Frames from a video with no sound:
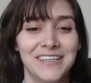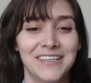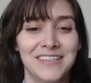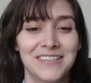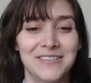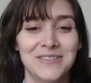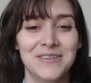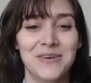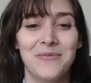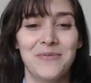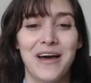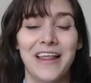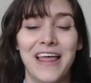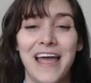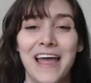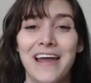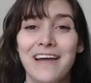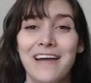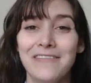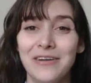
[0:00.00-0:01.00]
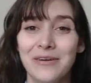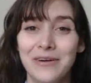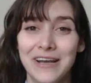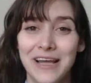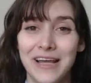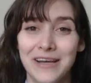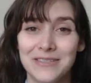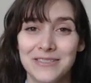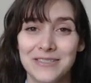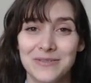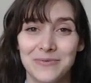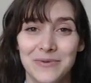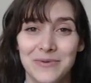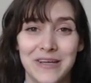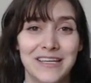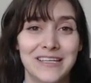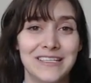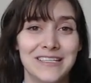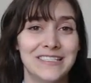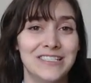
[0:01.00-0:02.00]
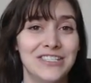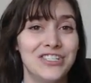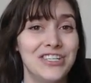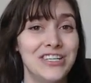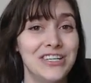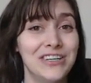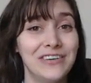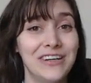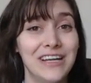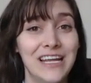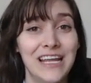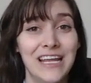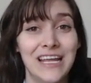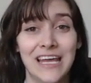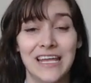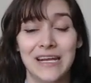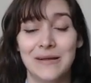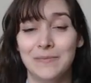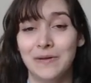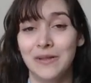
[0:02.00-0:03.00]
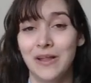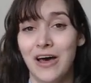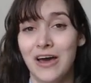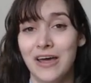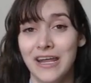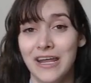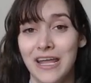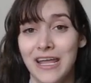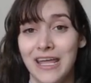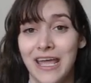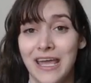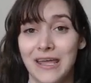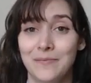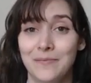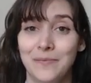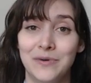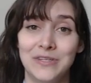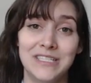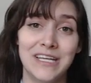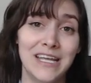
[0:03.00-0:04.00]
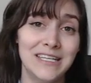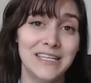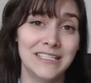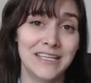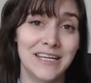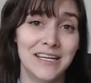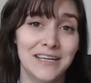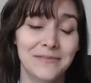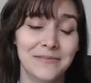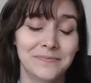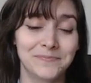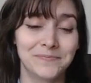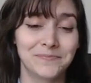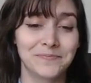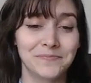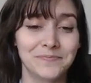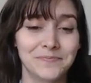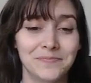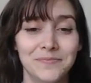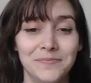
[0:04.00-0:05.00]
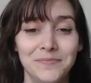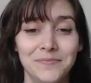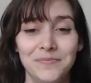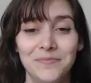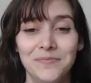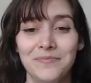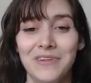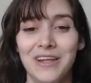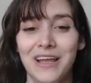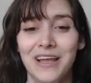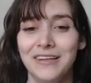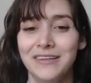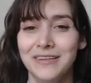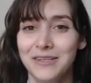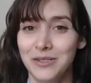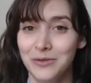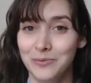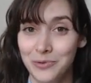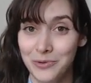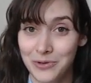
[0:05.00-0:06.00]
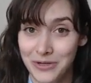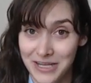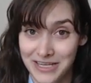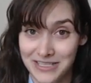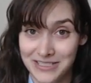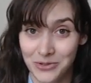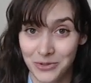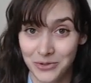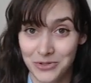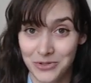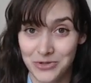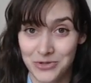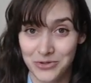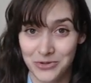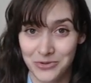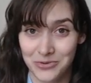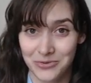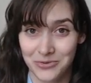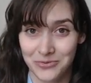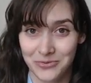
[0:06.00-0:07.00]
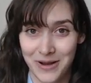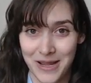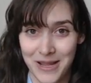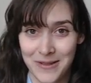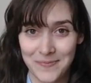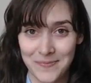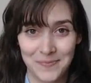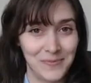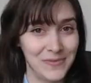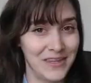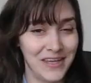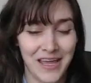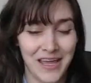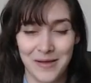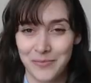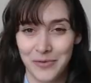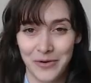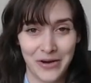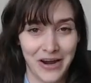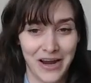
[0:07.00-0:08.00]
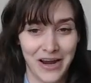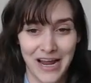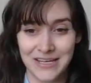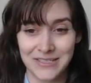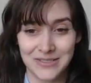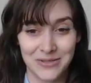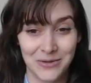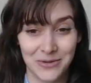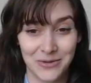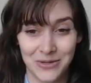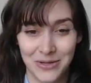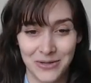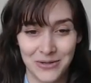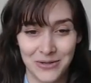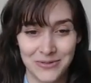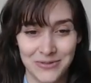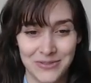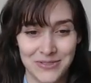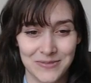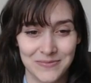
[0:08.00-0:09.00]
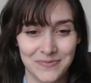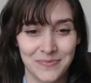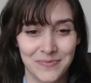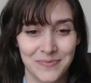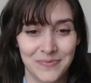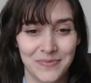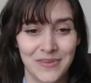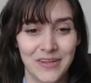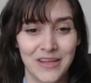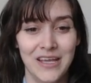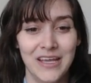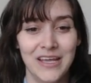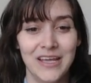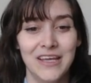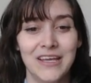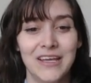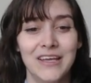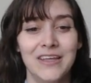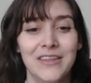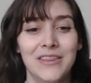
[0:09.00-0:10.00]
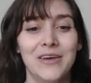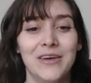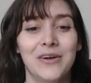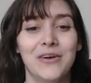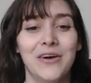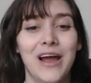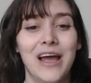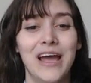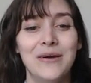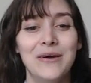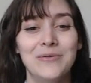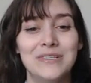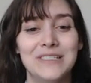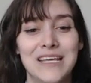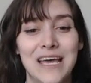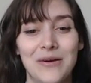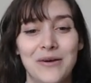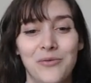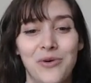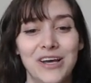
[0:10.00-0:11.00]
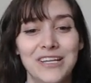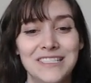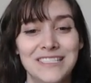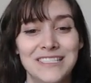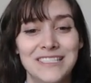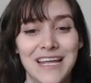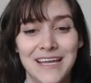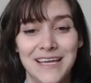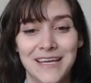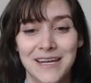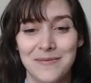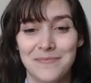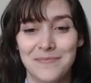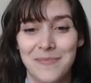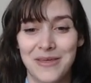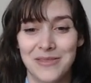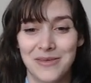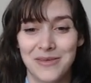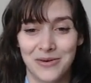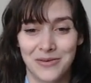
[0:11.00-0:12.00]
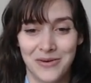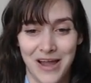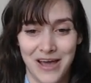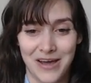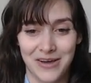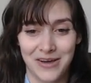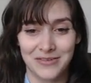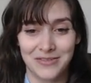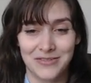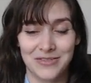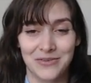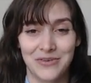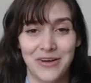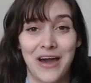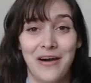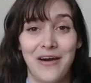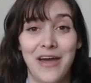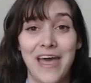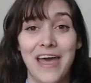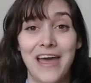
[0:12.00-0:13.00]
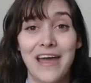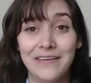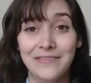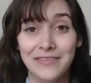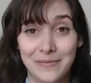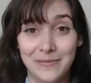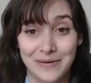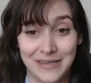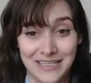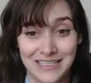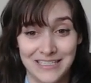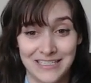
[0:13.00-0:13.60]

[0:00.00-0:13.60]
So while everyone else was cheering and applauding and pretending, a little boy told the truth, right? The emperor has no clothes. The cry was at once taken up by the crowd, so now everybody